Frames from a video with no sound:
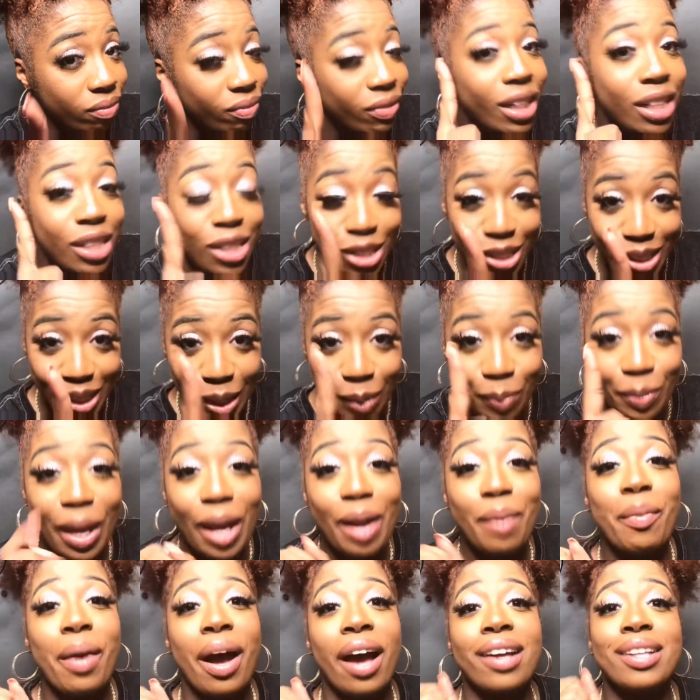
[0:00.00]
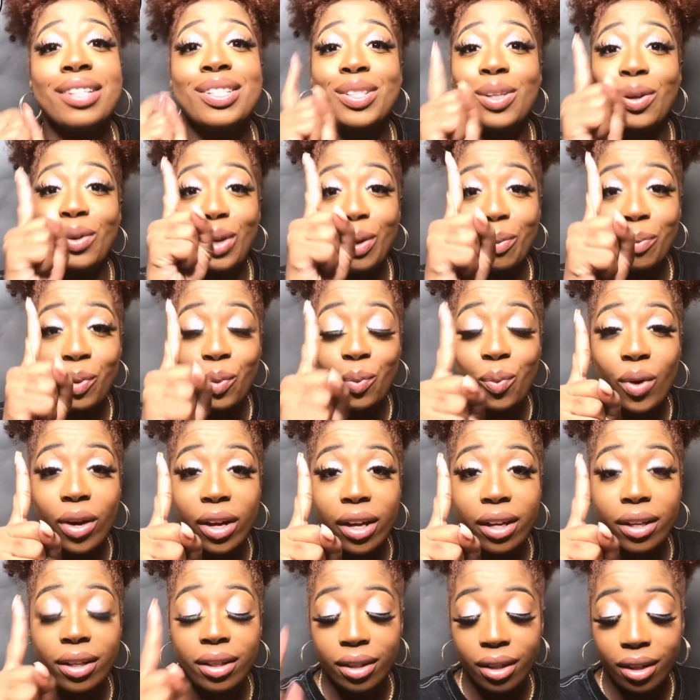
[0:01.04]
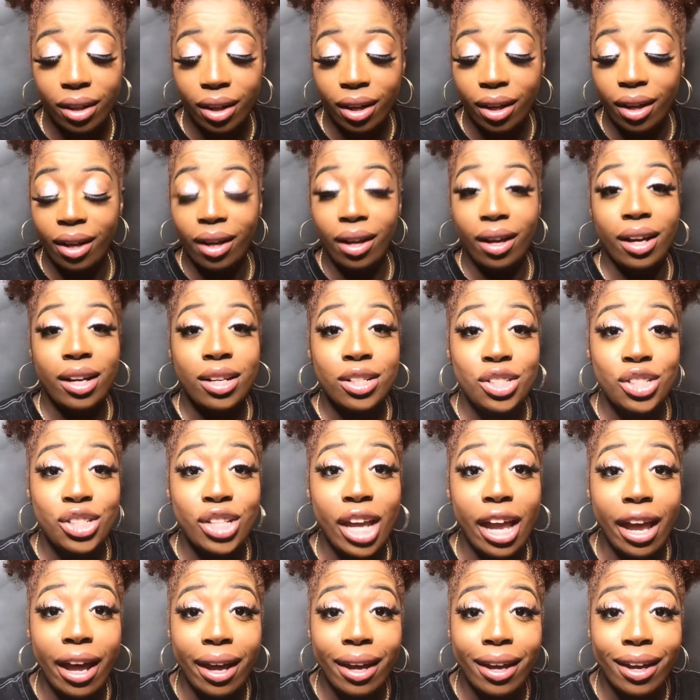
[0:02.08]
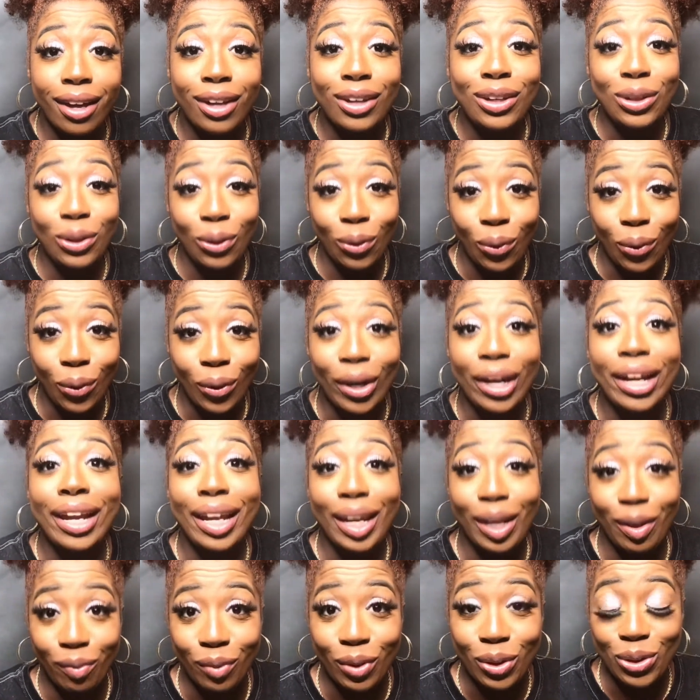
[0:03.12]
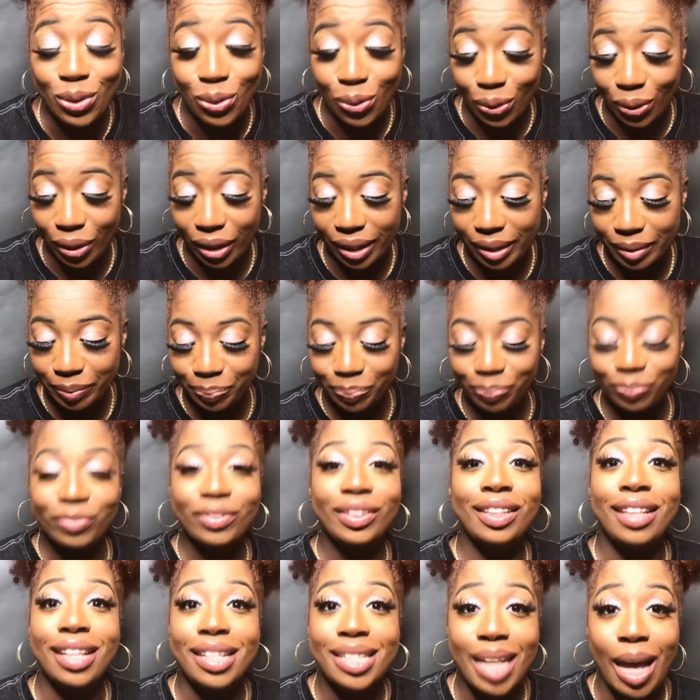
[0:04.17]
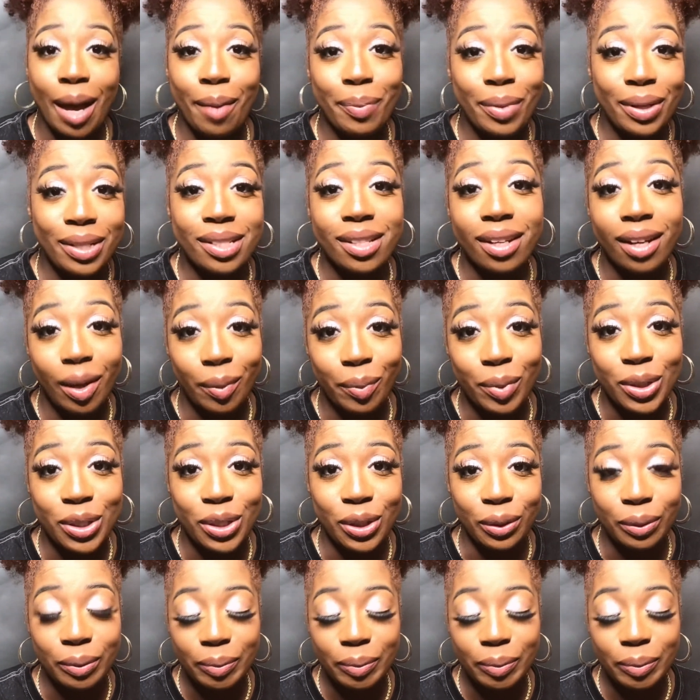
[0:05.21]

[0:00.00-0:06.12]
Just keep that in mind. So number 1, check your inventory. Let's hop into number 2.